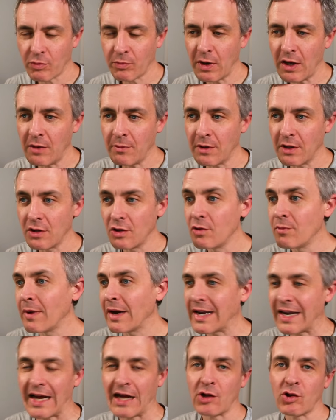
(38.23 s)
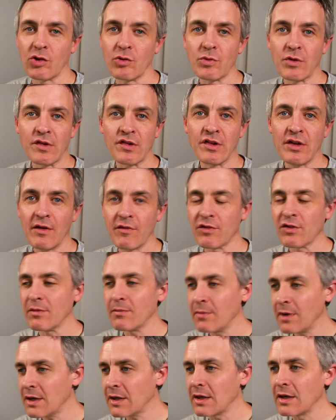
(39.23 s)
payment. You might actually receive
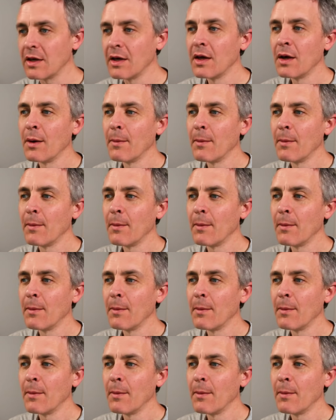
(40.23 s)
some money.